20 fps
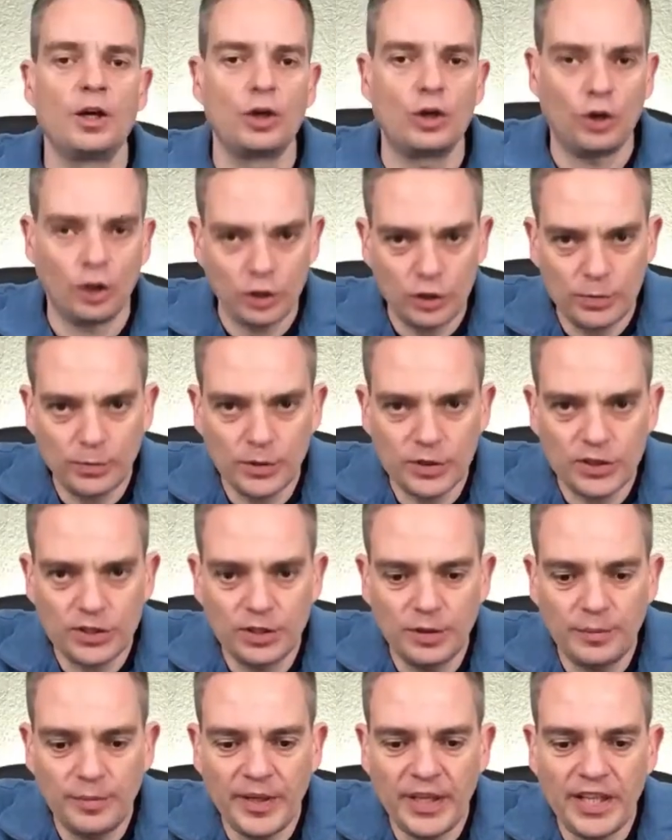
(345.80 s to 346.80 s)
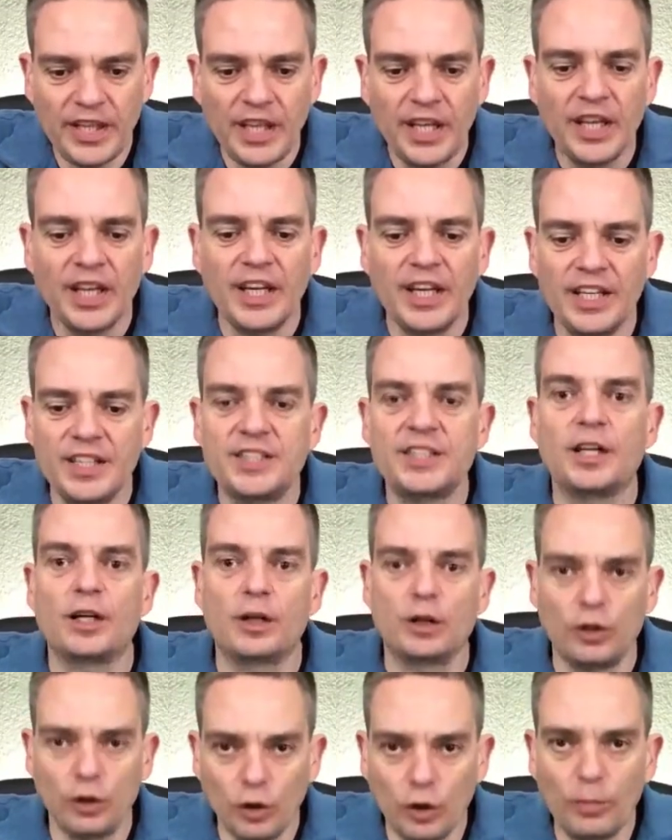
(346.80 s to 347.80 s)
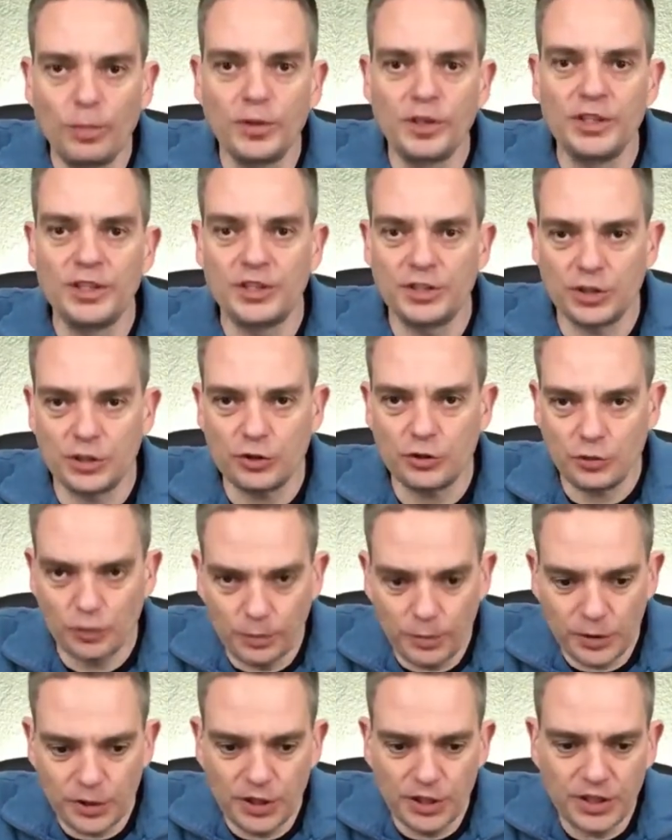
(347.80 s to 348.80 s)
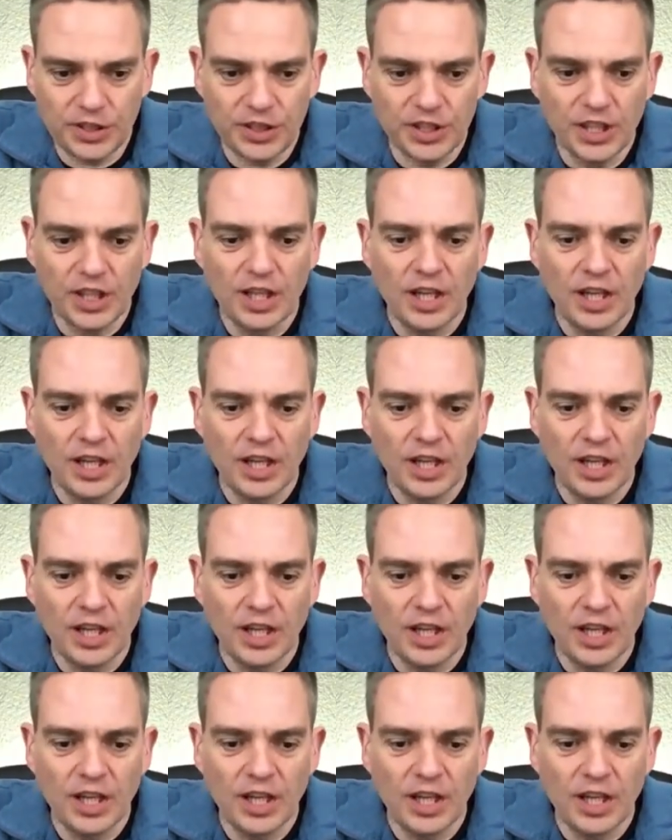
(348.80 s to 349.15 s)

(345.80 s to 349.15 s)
Cosmos DB is a globally distributed,